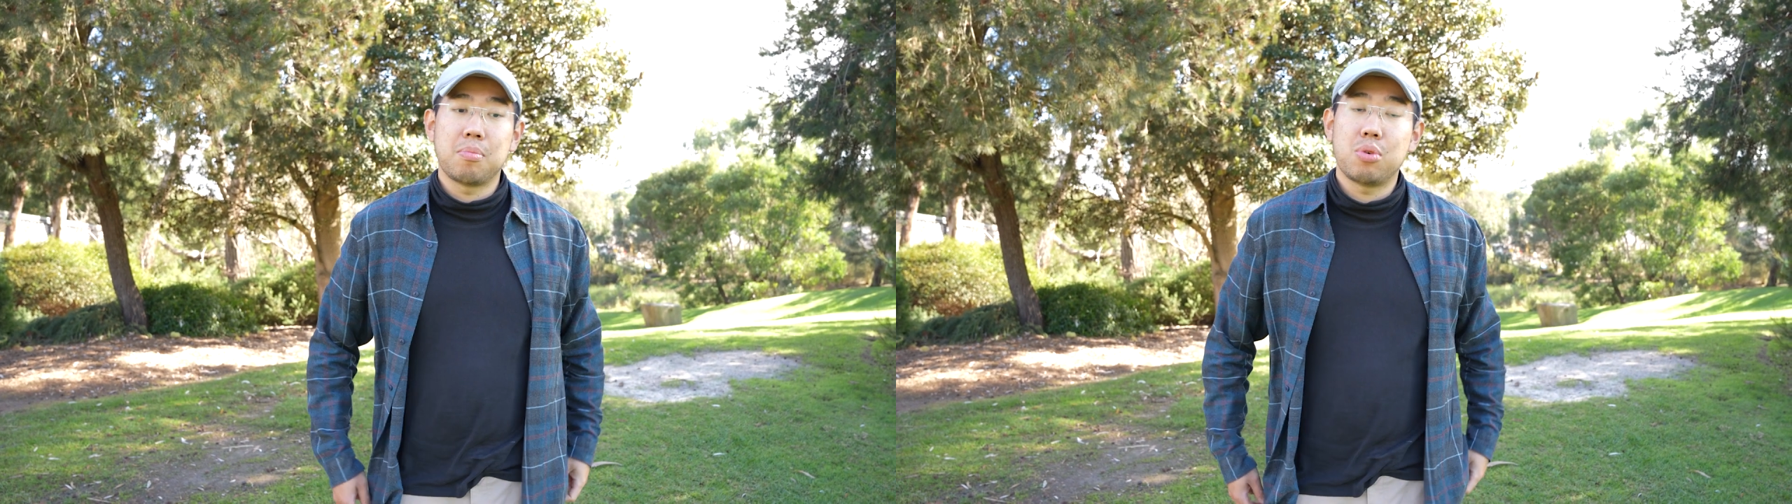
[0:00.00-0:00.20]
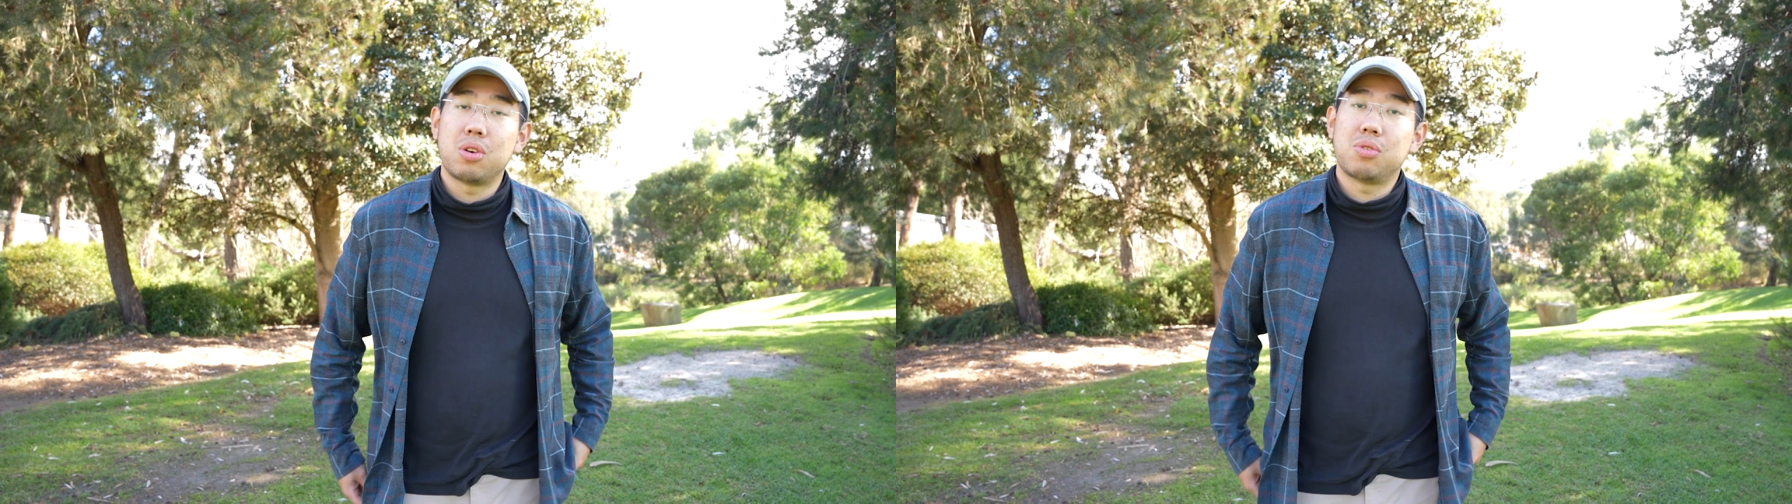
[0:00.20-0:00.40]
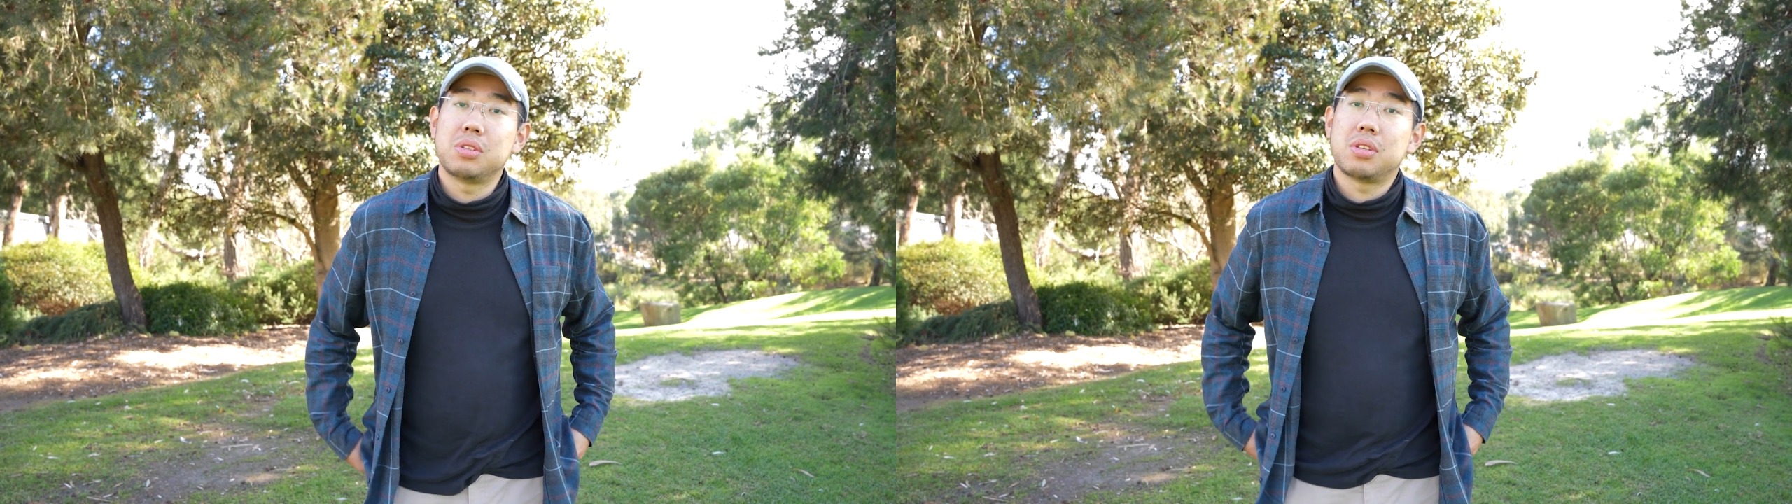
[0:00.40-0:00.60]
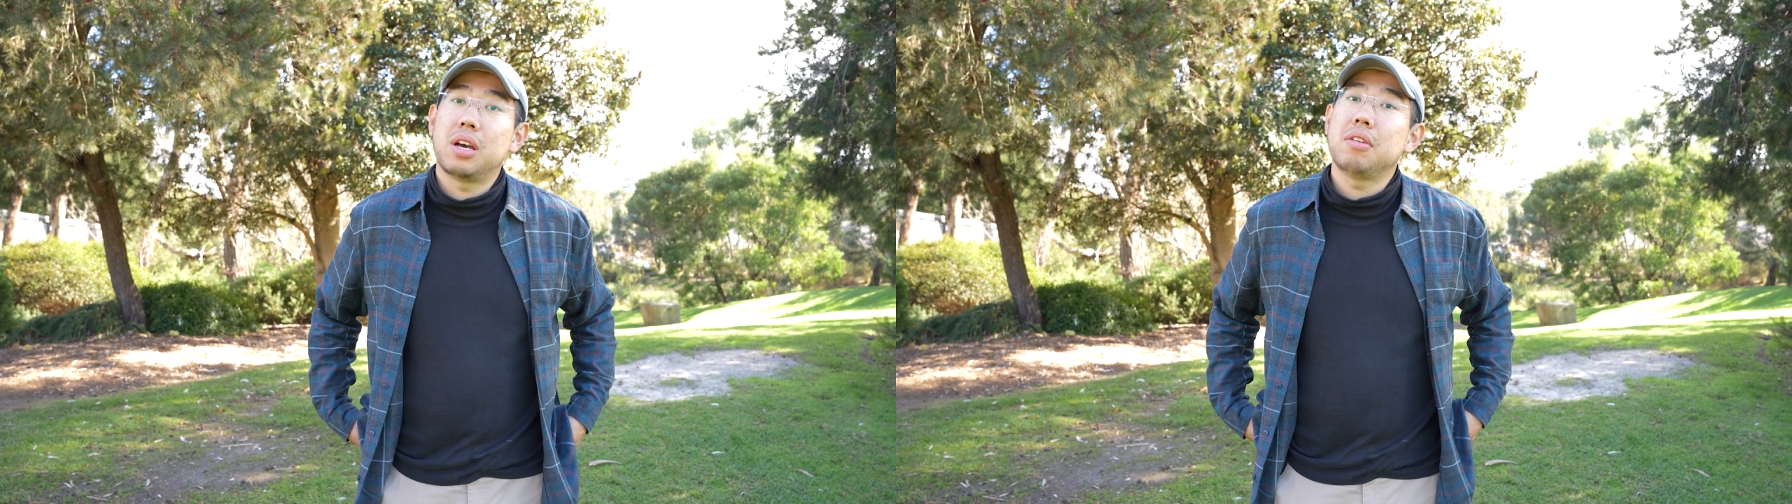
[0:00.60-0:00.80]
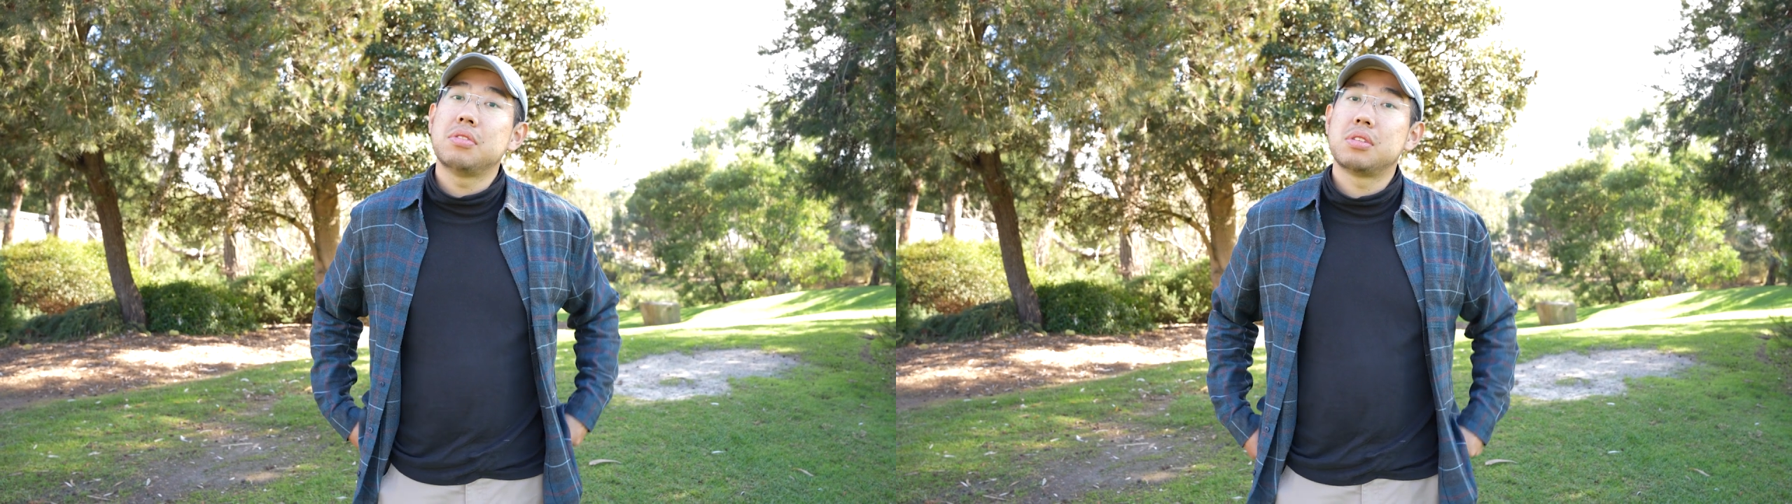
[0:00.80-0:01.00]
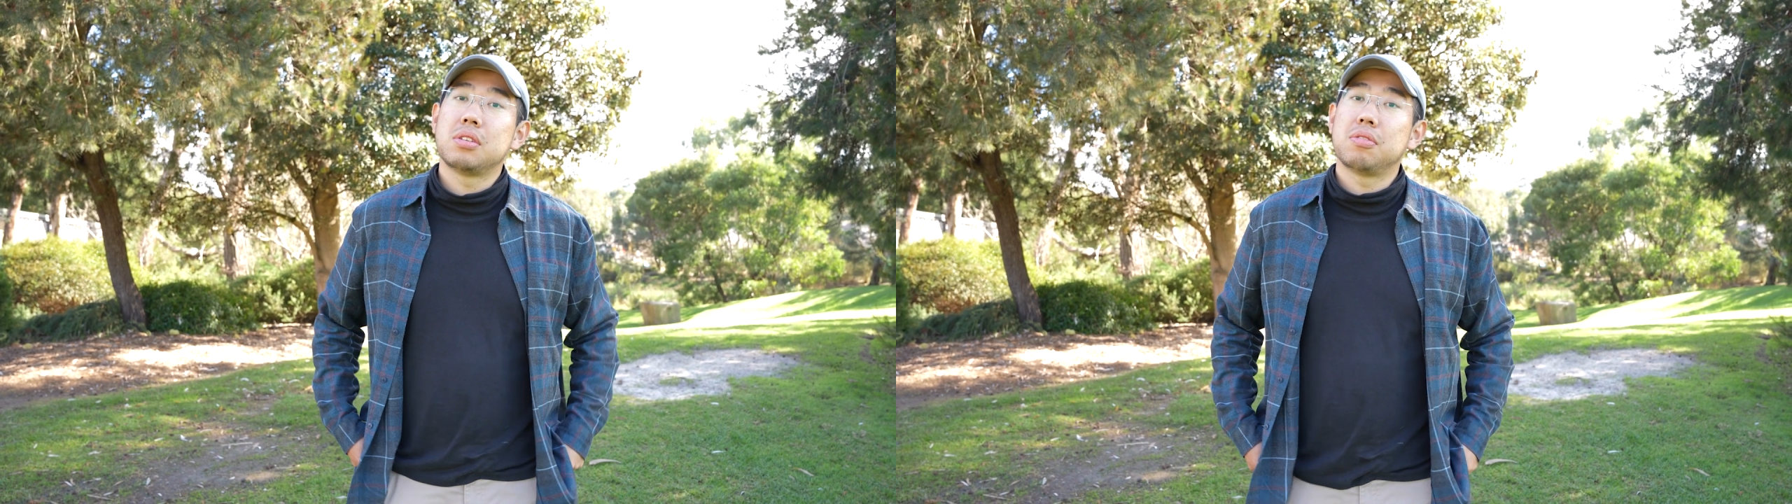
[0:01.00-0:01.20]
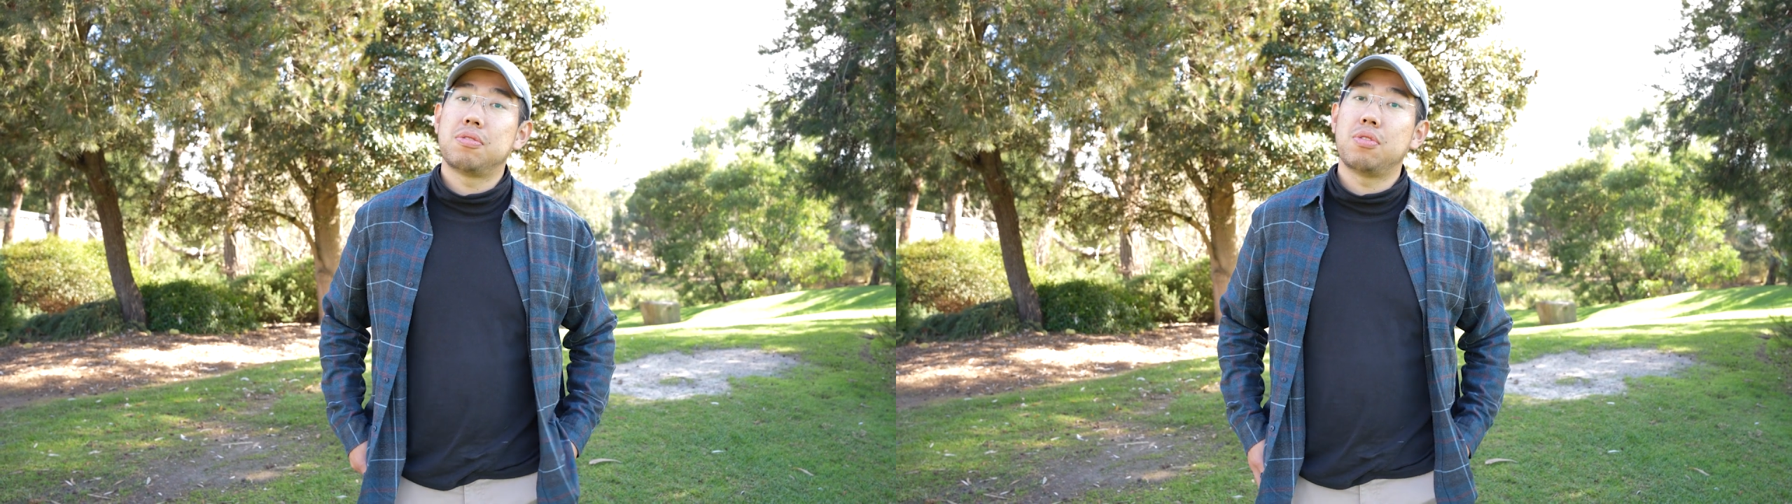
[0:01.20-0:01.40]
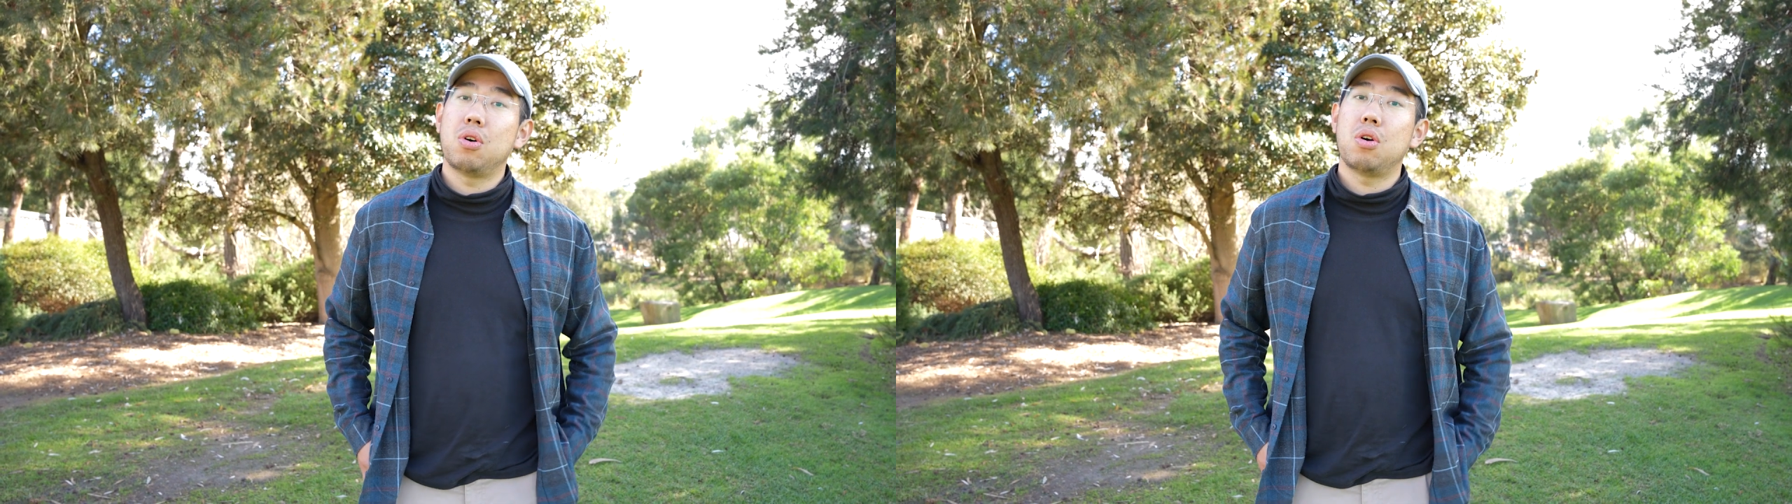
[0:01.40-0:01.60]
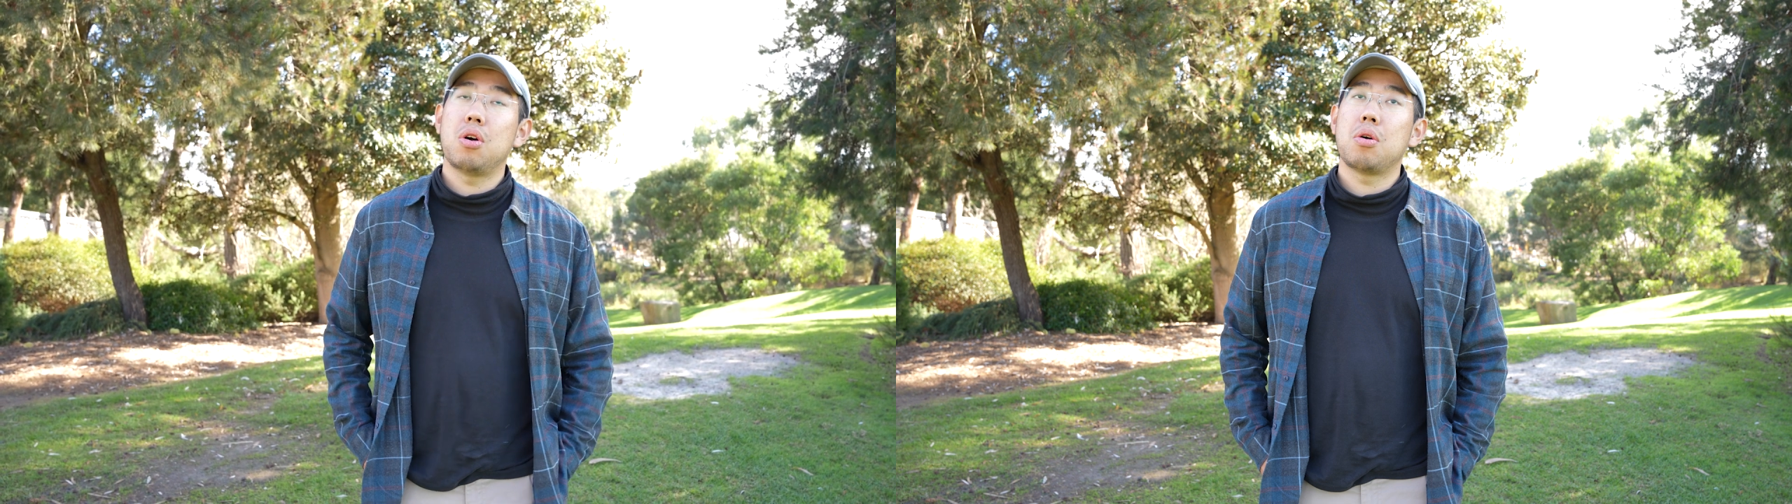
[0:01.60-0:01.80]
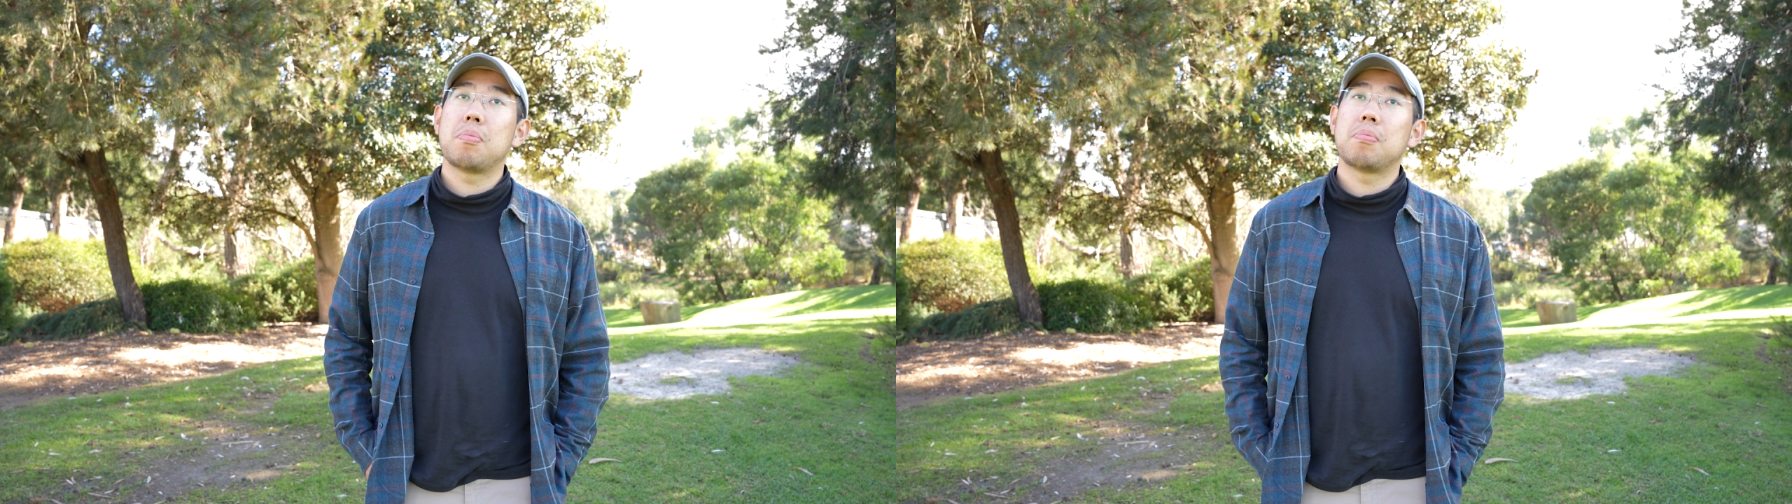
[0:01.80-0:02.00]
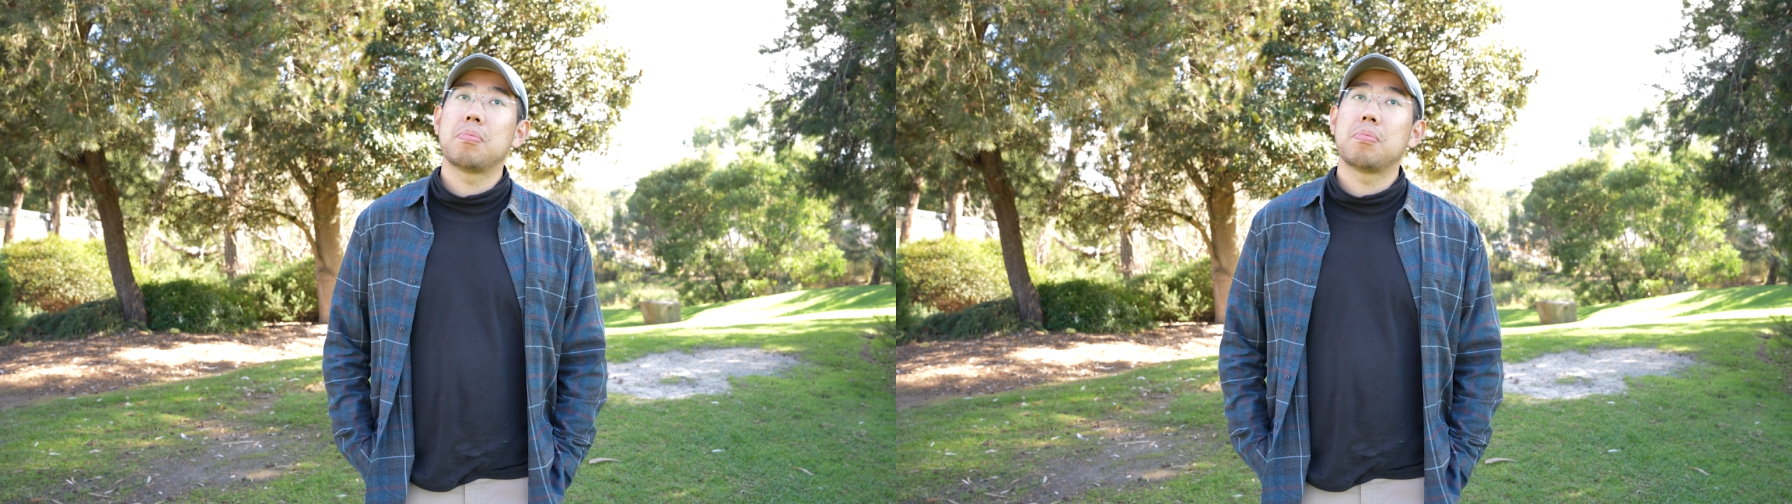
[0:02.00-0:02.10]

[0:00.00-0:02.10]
important reserves for